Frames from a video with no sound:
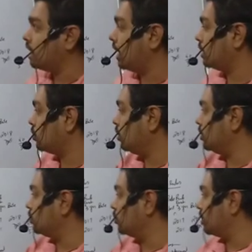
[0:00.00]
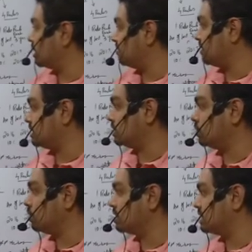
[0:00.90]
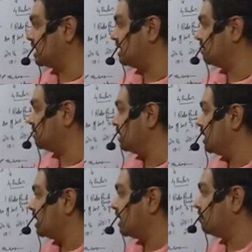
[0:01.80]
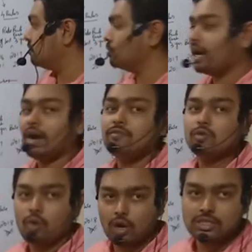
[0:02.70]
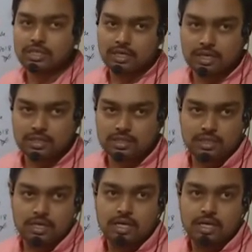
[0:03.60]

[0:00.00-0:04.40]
I told you in the first rule itself, if you have losses,